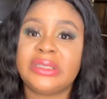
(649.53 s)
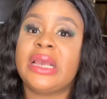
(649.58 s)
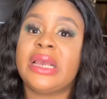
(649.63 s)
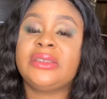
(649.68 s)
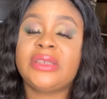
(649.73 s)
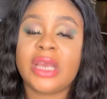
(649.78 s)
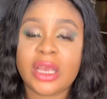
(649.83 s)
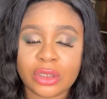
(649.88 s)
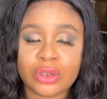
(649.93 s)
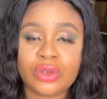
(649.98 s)
I
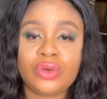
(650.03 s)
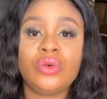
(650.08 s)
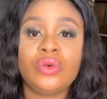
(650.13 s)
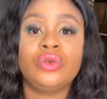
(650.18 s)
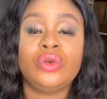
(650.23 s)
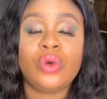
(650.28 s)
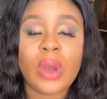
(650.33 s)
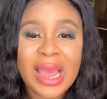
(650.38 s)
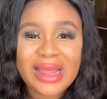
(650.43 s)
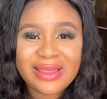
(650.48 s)
say it's
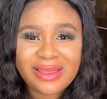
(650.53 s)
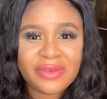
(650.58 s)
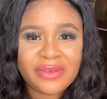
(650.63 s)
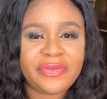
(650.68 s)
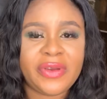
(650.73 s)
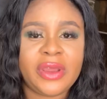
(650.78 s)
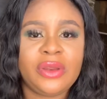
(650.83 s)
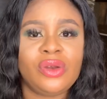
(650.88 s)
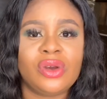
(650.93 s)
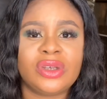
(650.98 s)
good. Go and
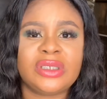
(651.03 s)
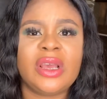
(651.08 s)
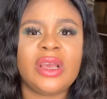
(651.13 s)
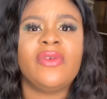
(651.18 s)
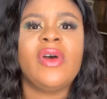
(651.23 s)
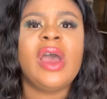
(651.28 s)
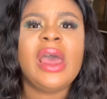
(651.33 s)
defend yourself.